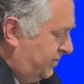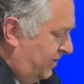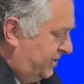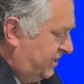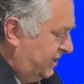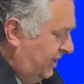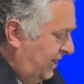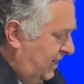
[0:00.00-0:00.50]

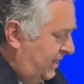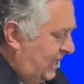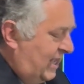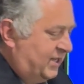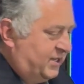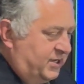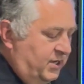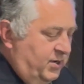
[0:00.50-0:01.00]
Once again,
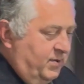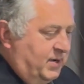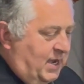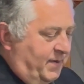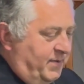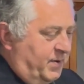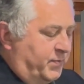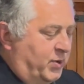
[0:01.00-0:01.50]
that's a new
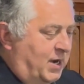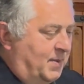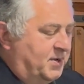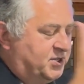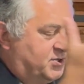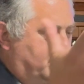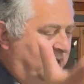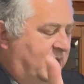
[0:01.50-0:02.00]
covenant
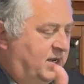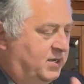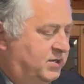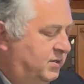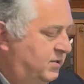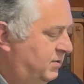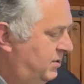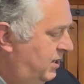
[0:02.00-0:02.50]
promise related
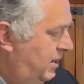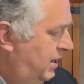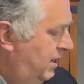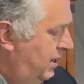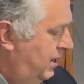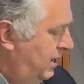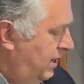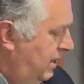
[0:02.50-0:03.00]
to
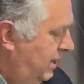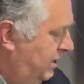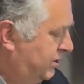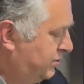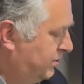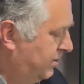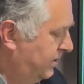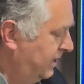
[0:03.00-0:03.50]

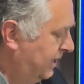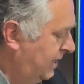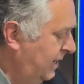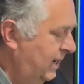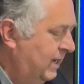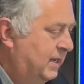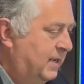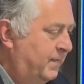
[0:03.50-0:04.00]
Israel and the
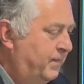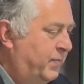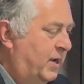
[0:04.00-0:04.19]
kingdom.